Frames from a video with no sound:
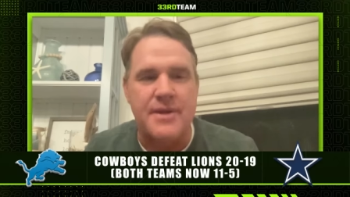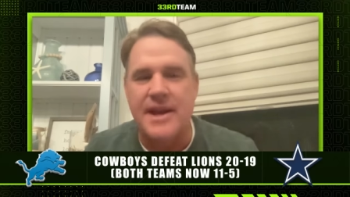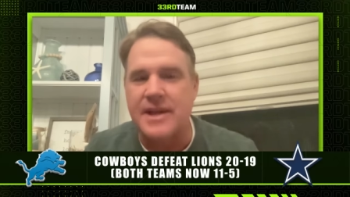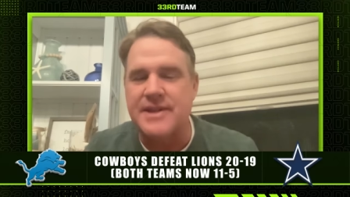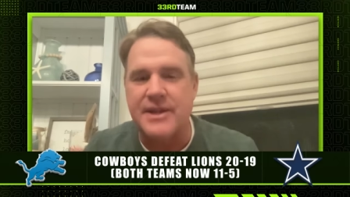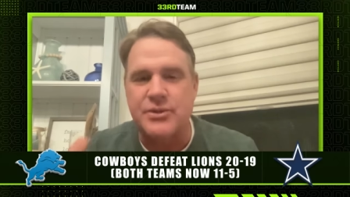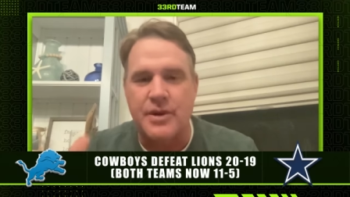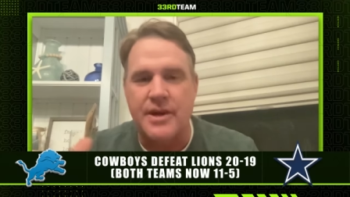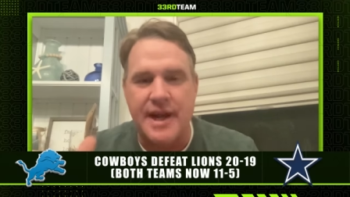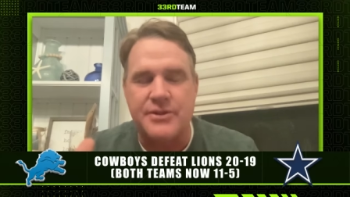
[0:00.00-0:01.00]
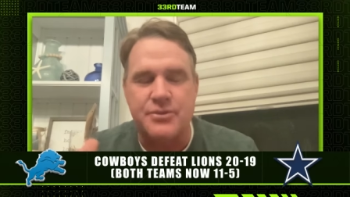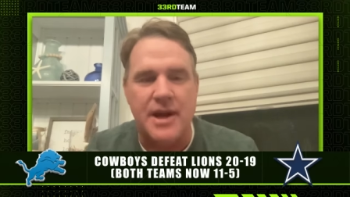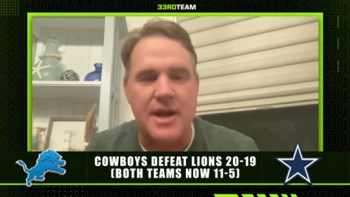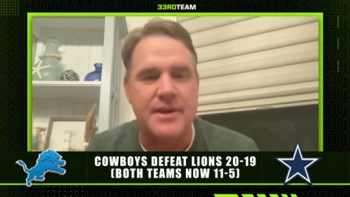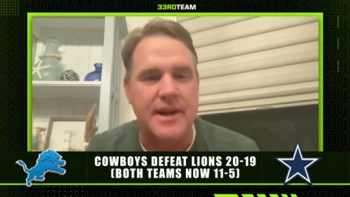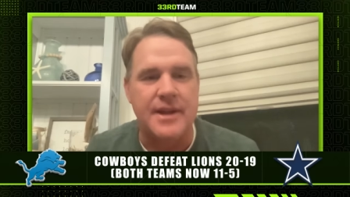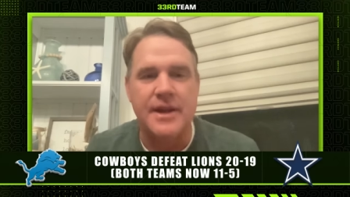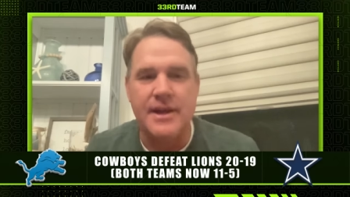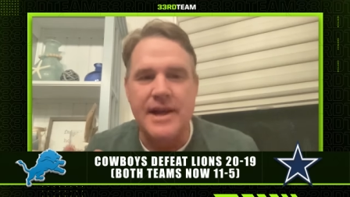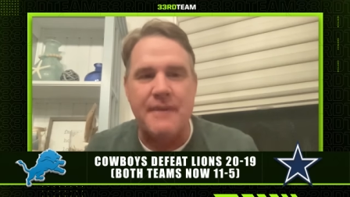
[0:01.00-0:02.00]
the next guy's going to win the next round, and then
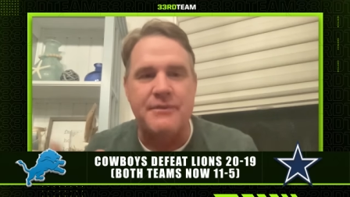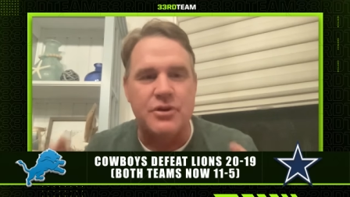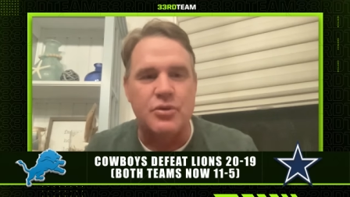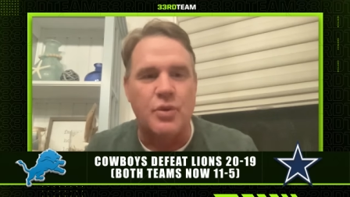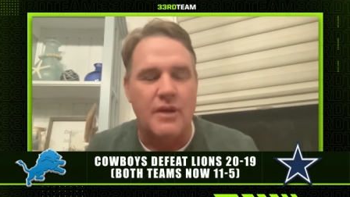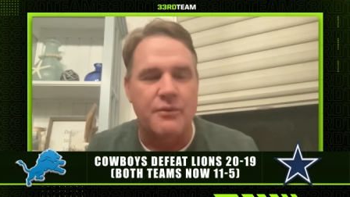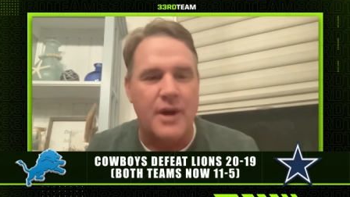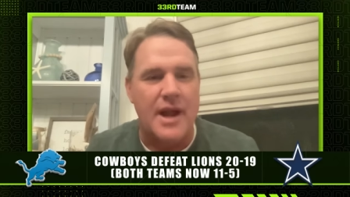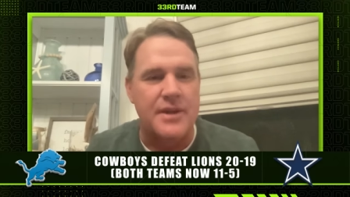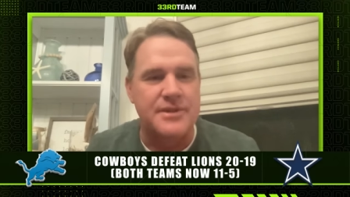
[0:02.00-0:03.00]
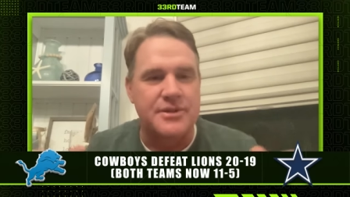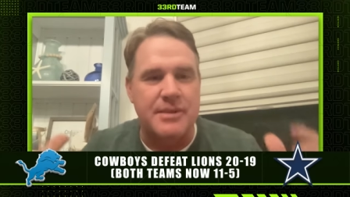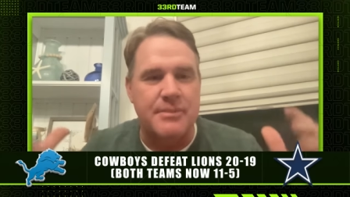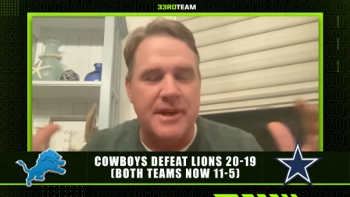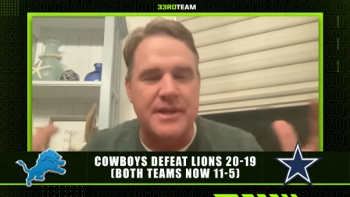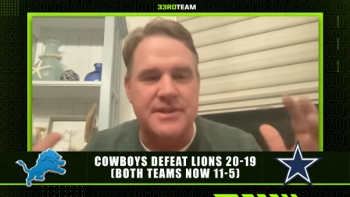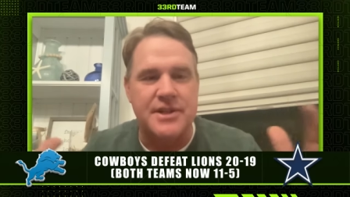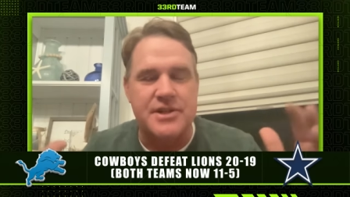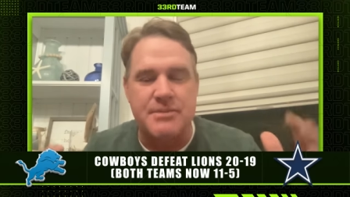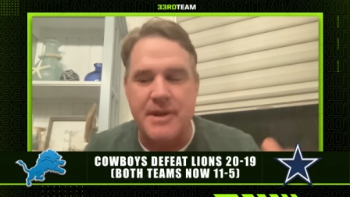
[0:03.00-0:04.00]
after twelve rounds, there's going to be a
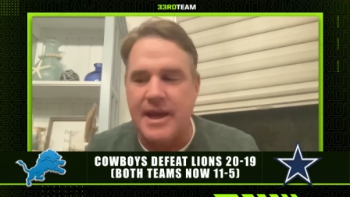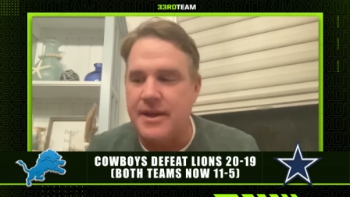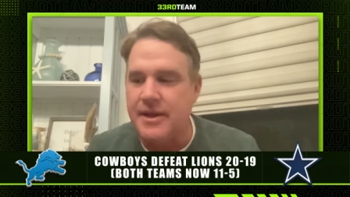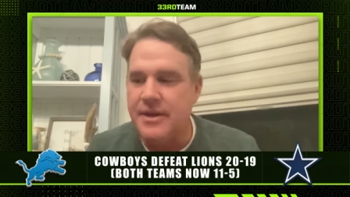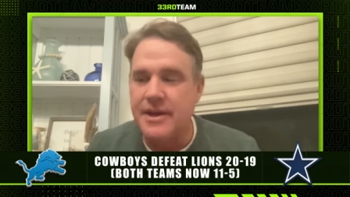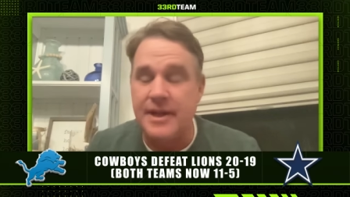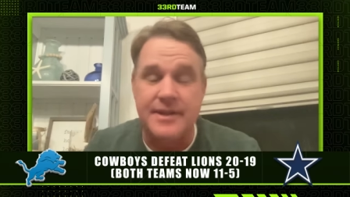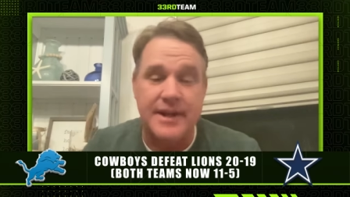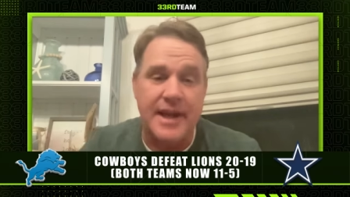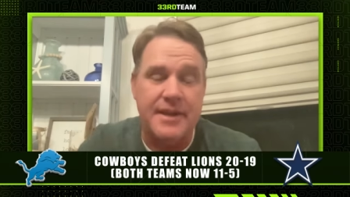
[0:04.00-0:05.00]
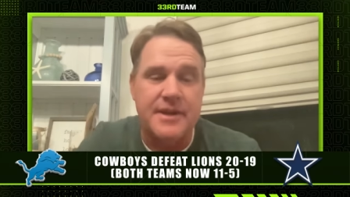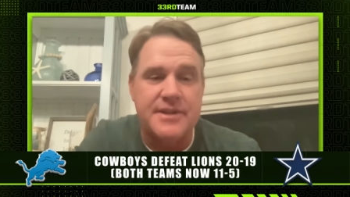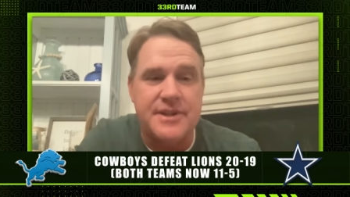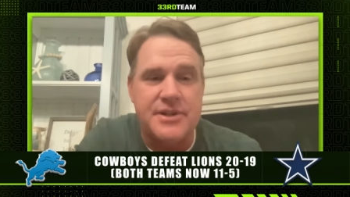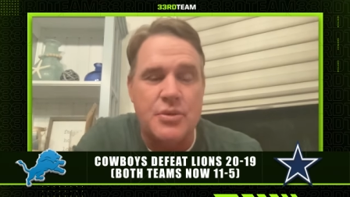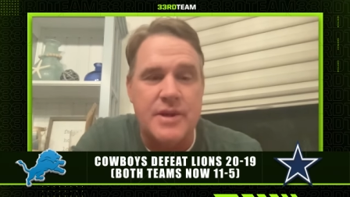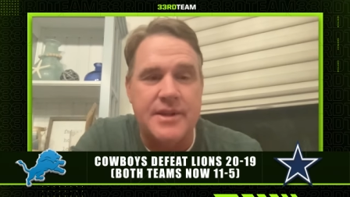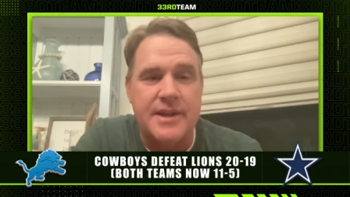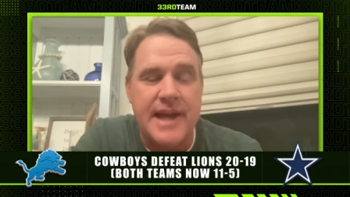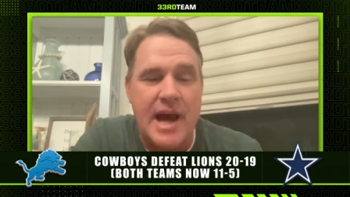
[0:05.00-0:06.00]
decision made. And today, the decision went
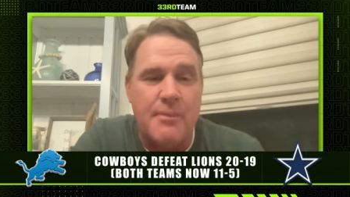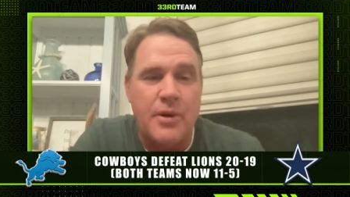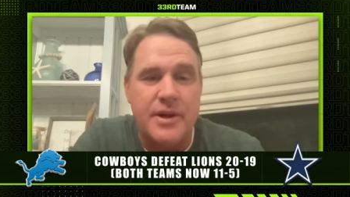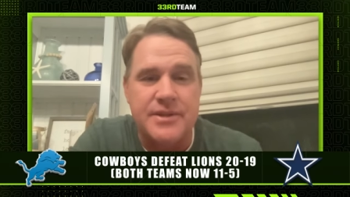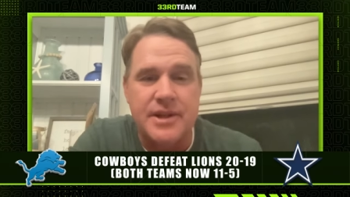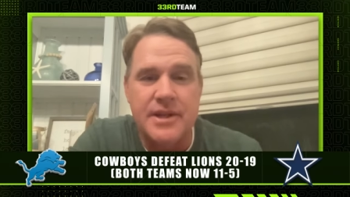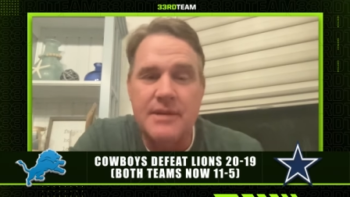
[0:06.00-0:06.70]
to the Cowboys.